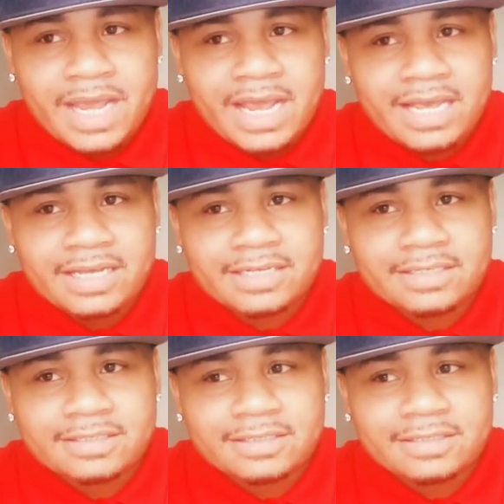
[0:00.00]

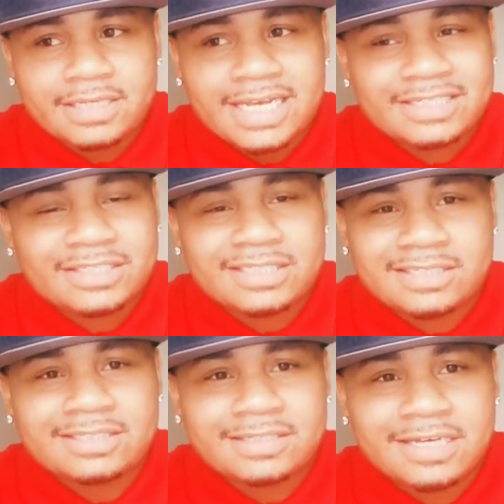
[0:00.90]
And it
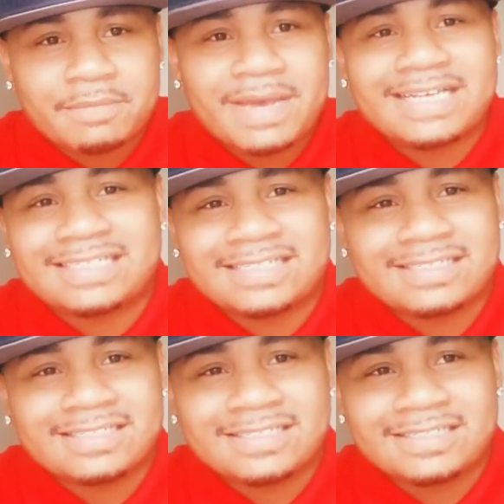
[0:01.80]

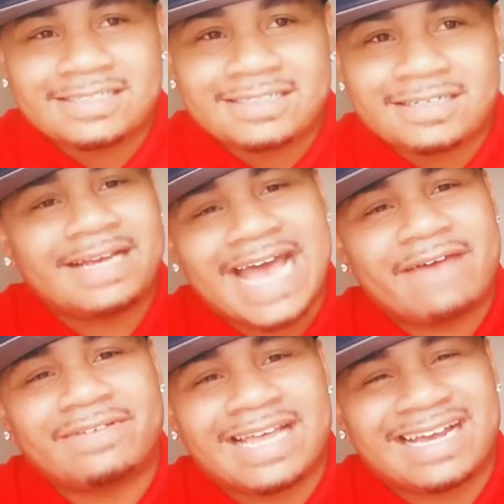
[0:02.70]
makes
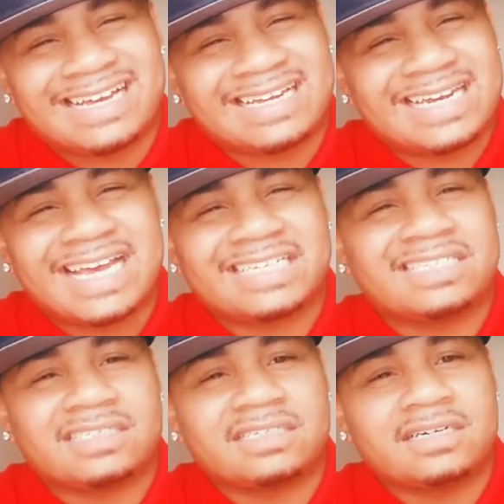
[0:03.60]
having that
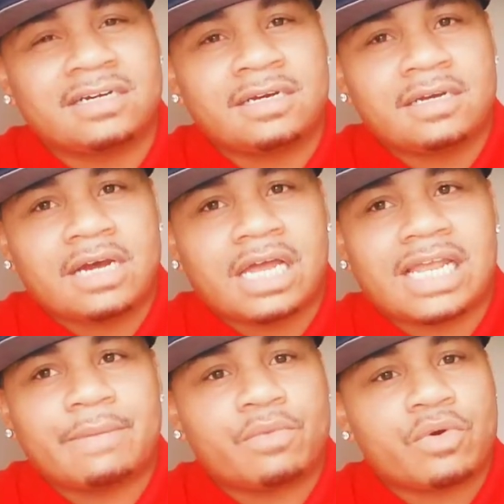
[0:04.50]
connection a
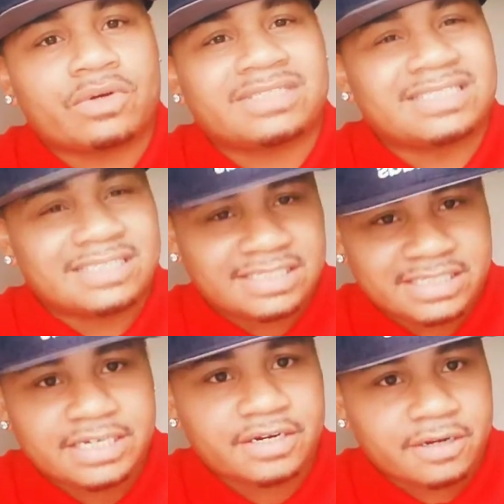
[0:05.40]
lot more
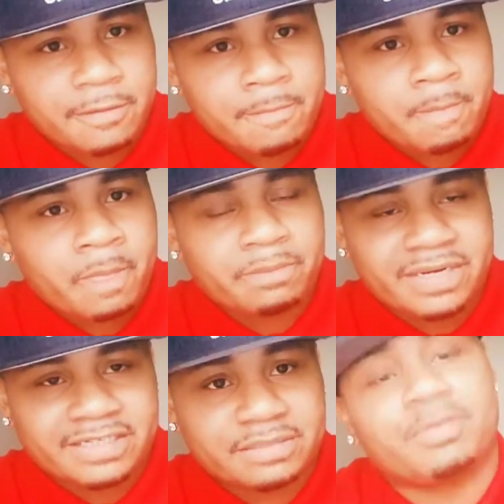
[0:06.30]
sincere,
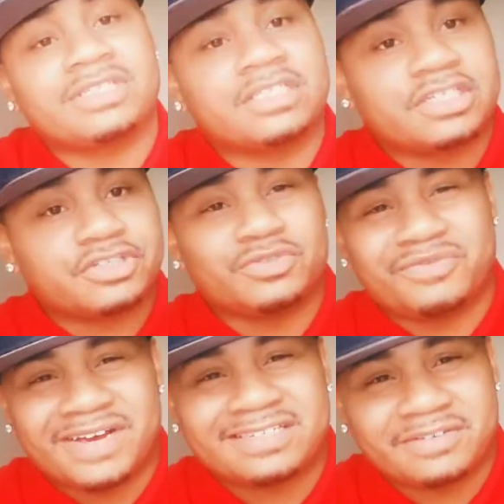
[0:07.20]
because the person is looking at
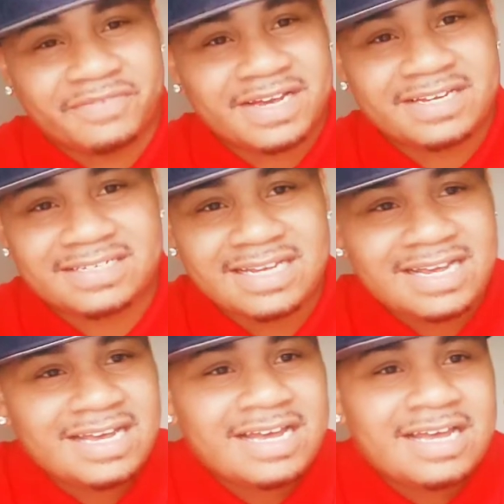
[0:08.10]
you face to face.
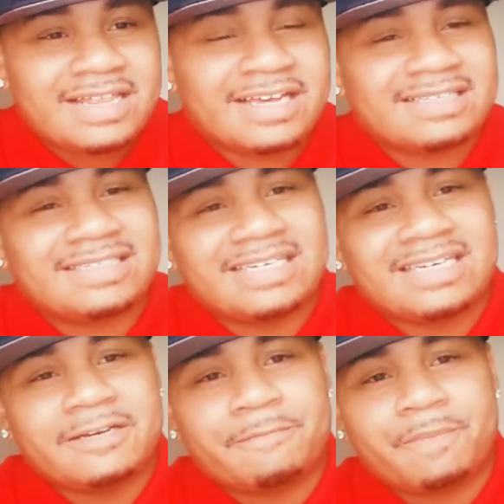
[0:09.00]
They can
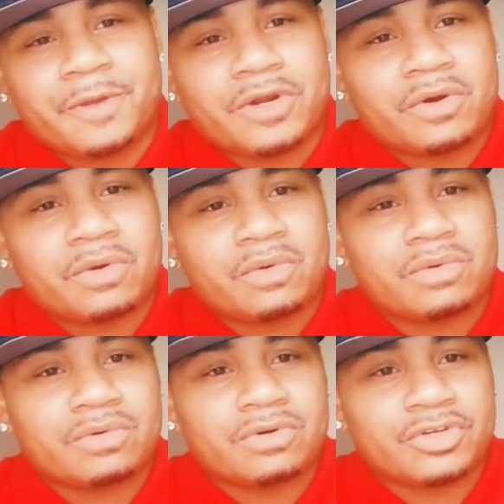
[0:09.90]
see
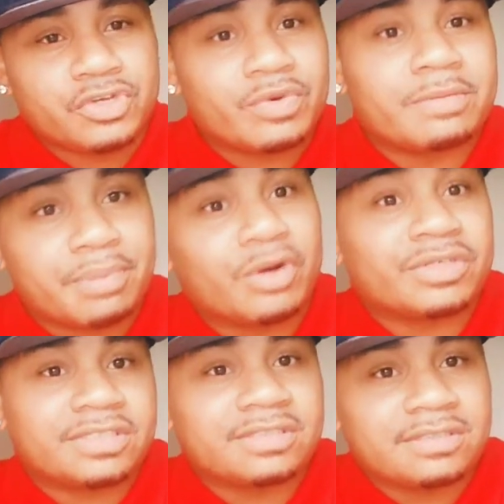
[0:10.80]
you in
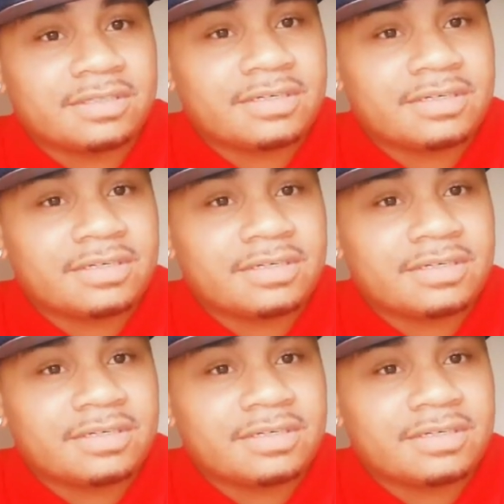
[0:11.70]
person.